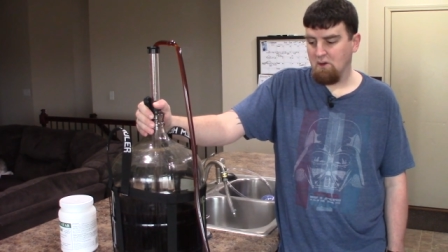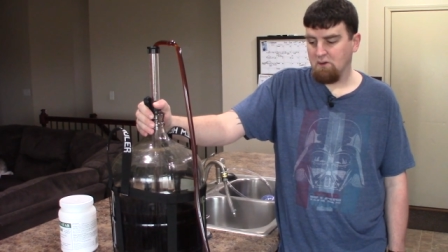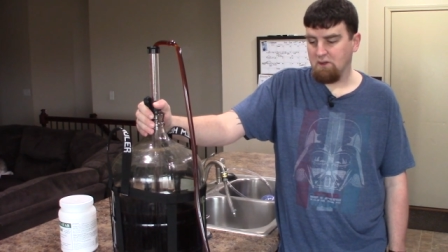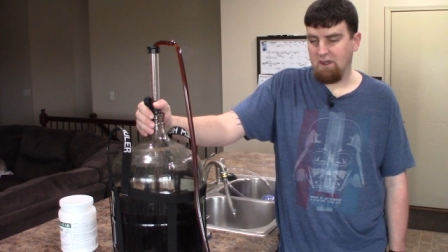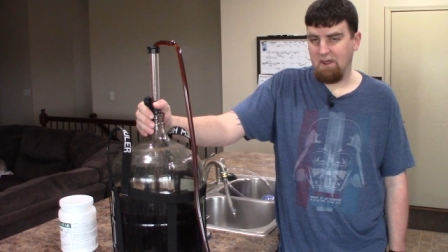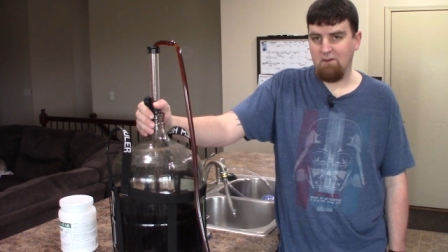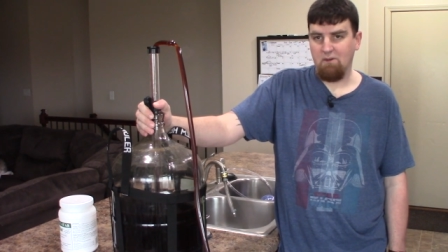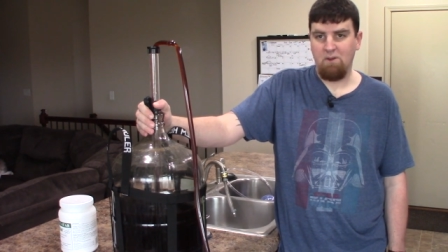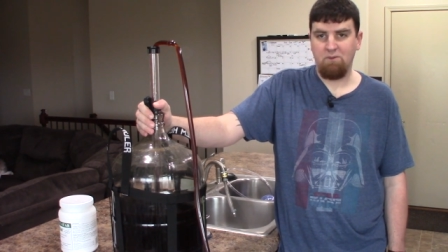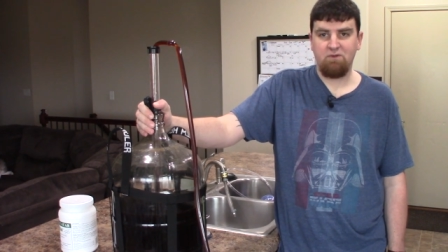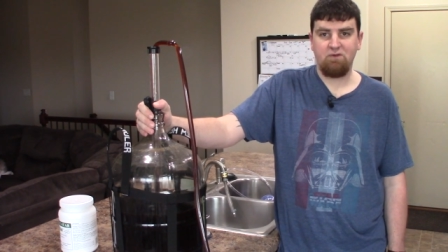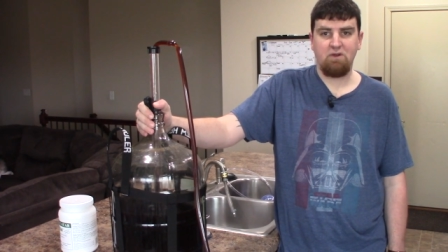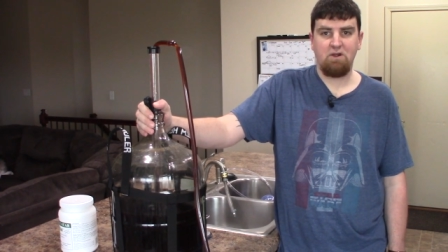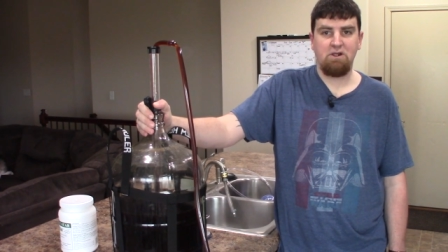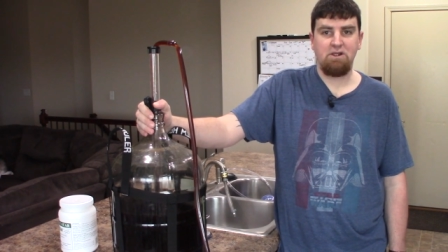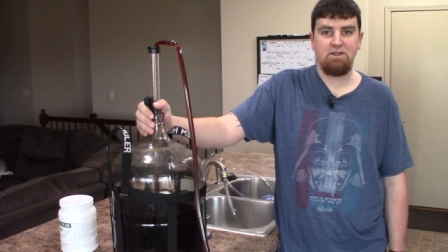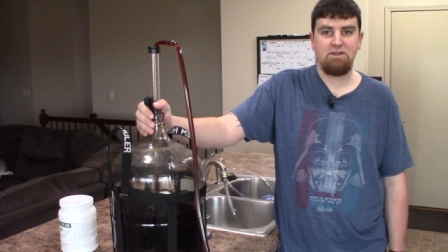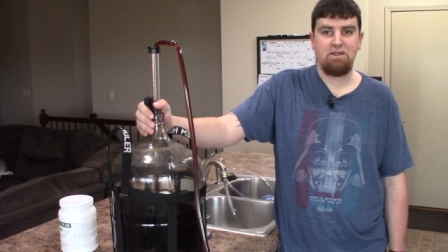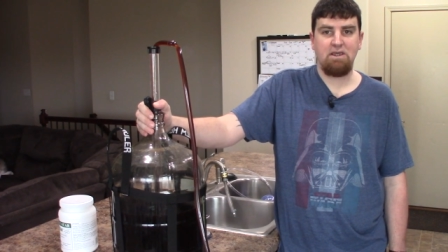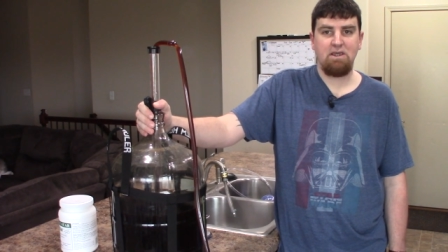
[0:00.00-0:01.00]
Okay, well I'm just gonna
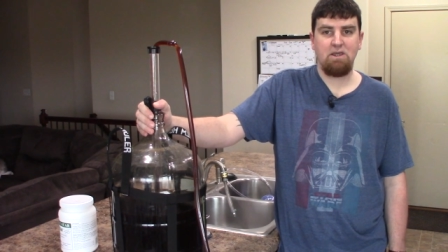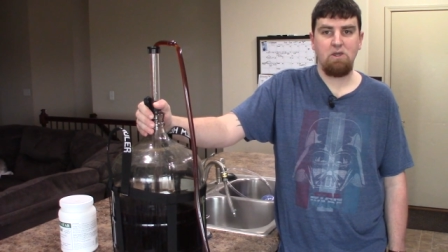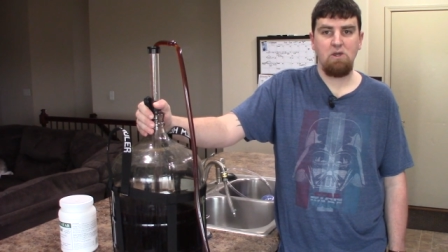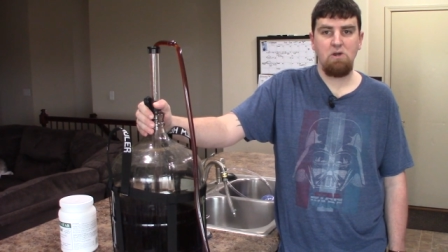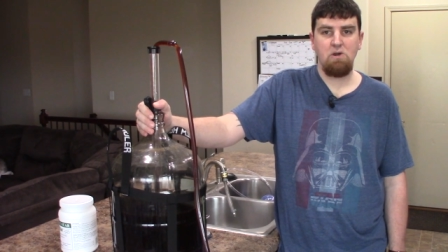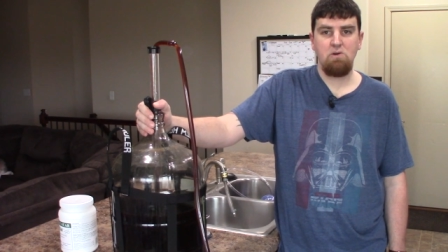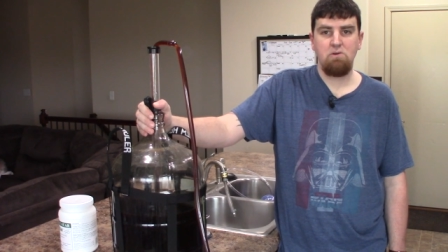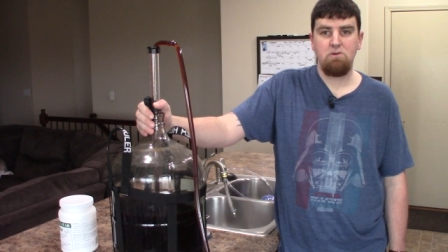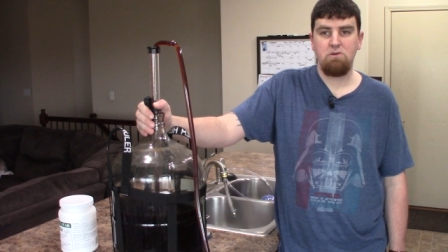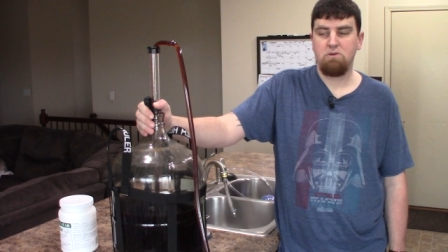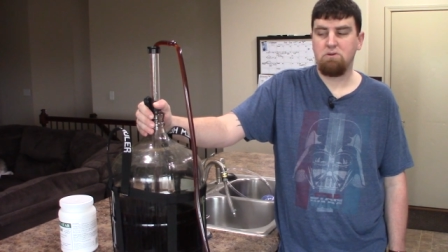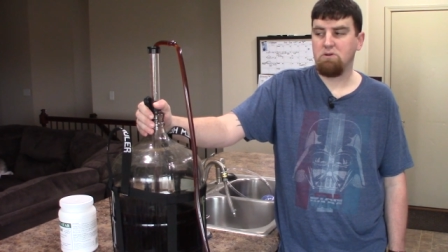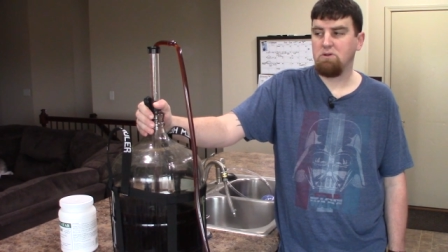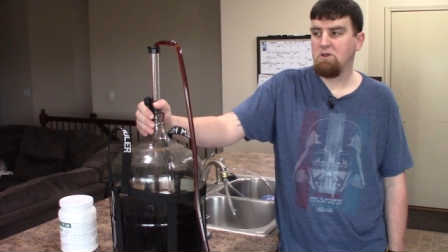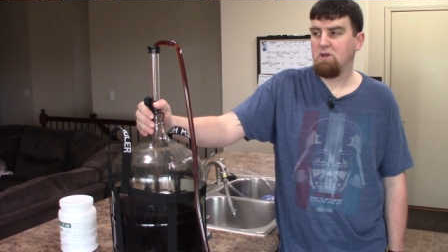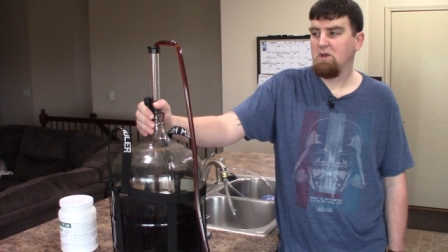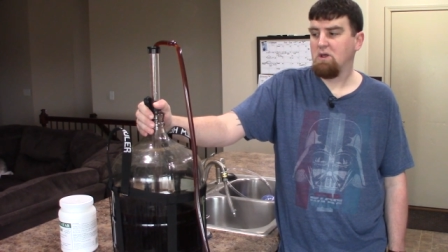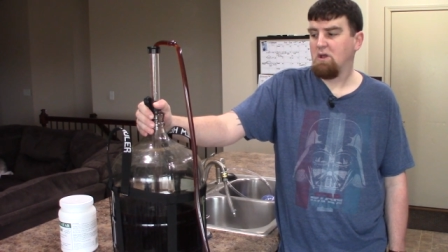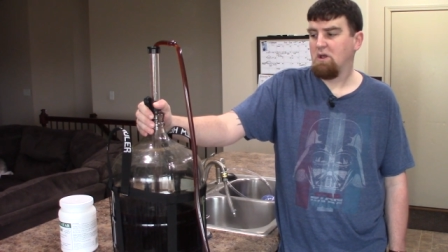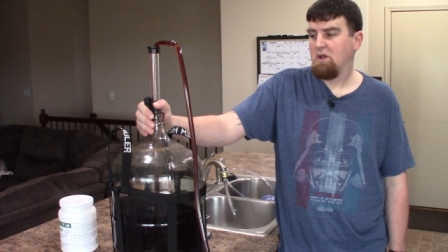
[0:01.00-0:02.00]
let that go.
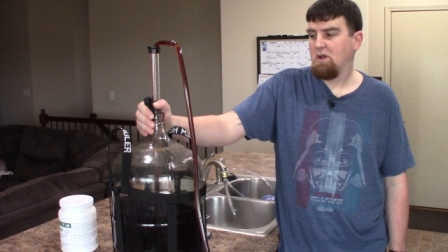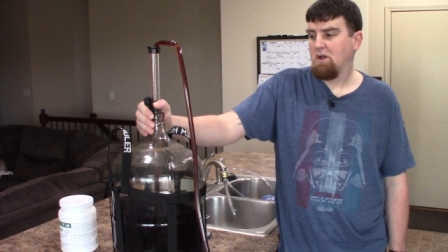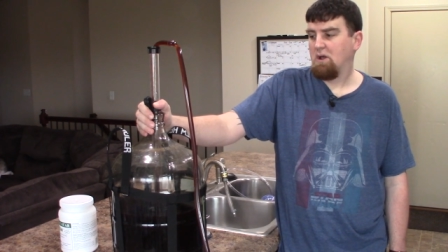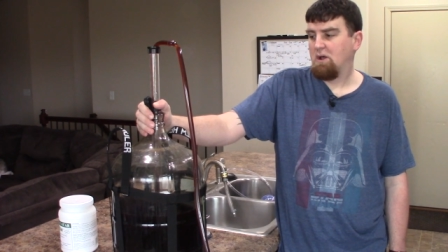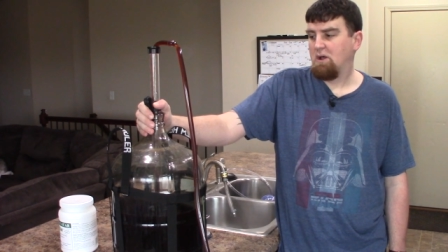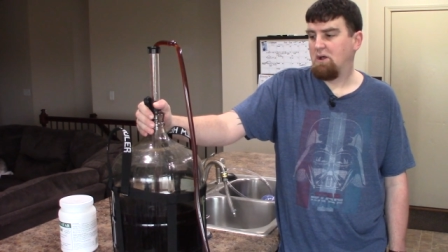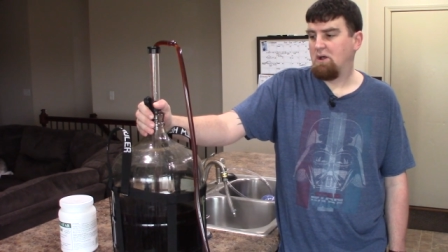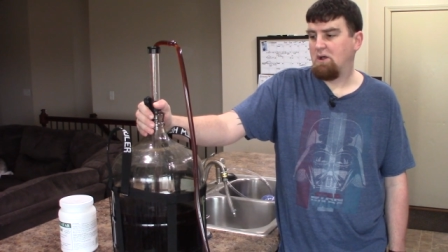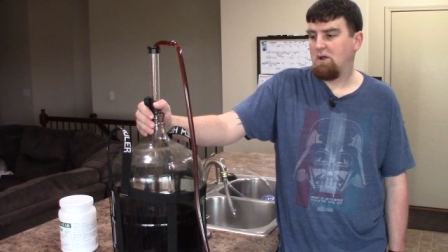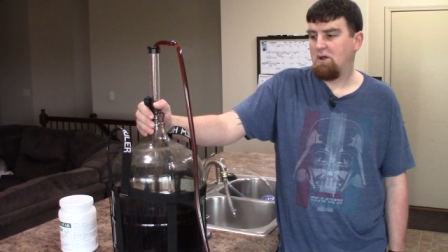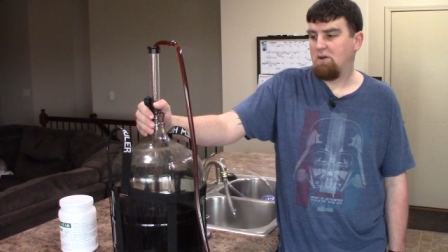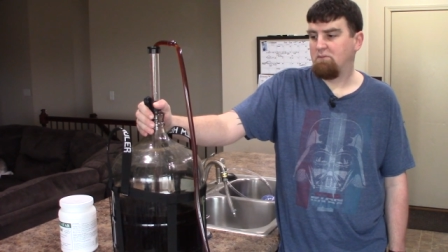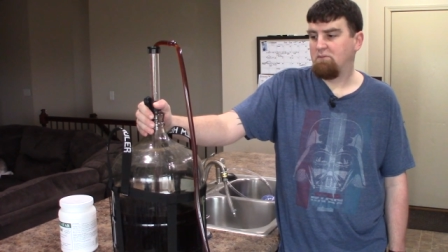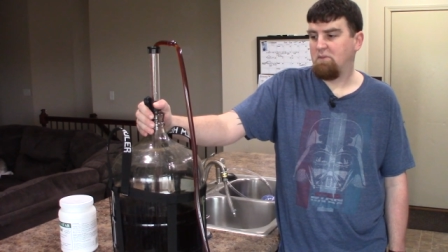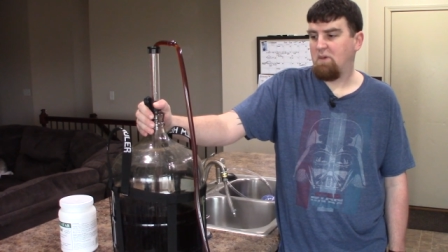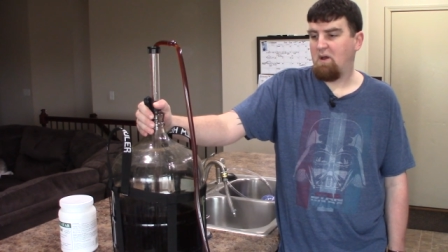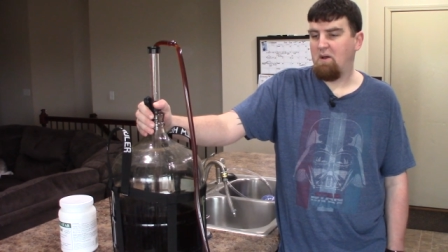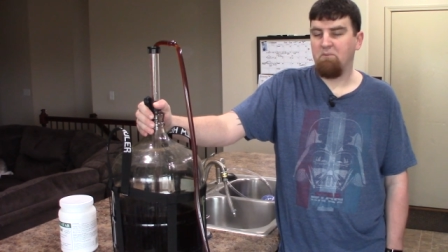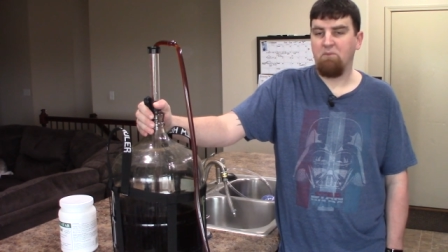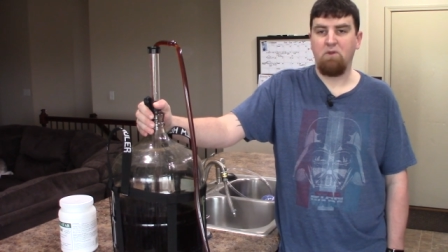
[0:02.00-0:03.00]

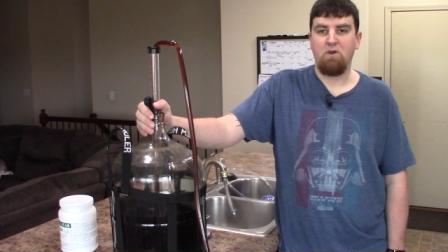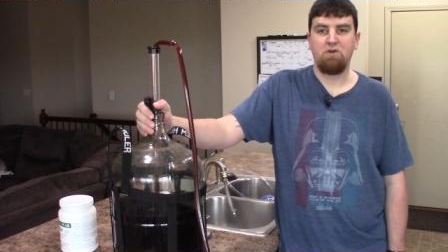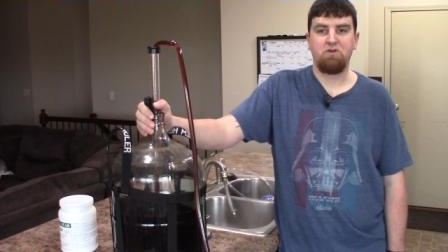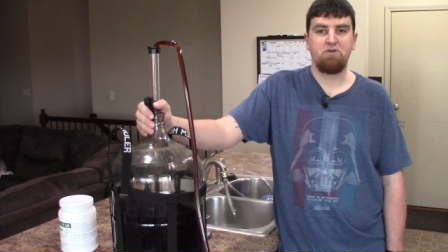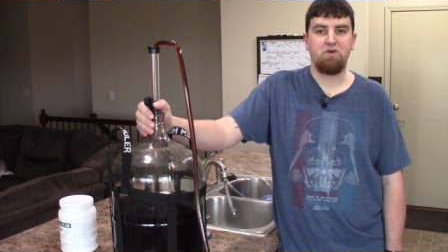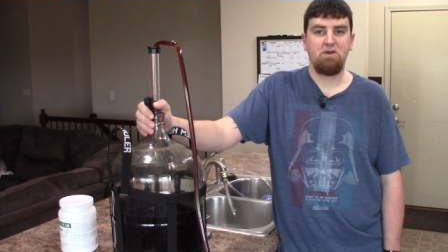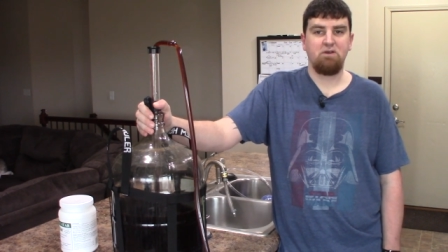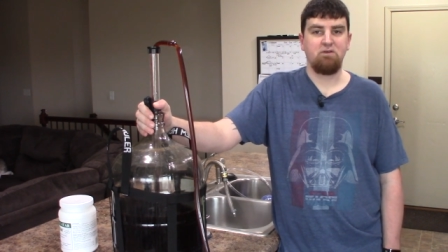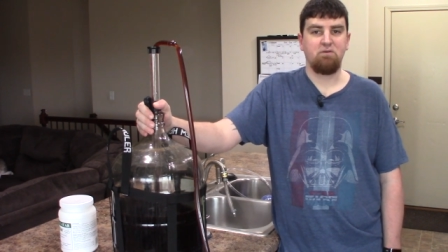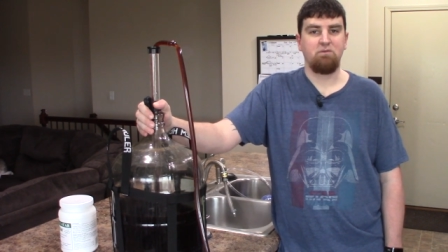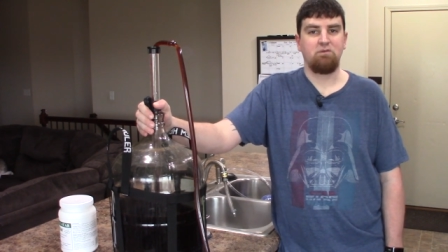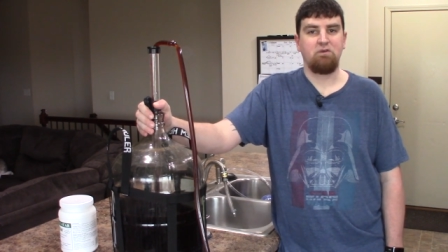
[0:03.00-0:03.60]
Um, I'm gonna try some